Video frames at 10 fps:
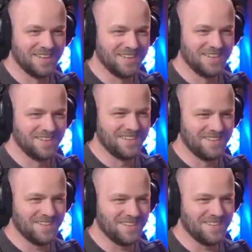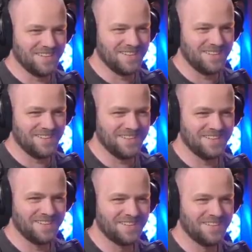
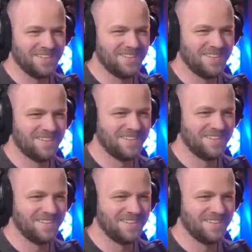[no speech]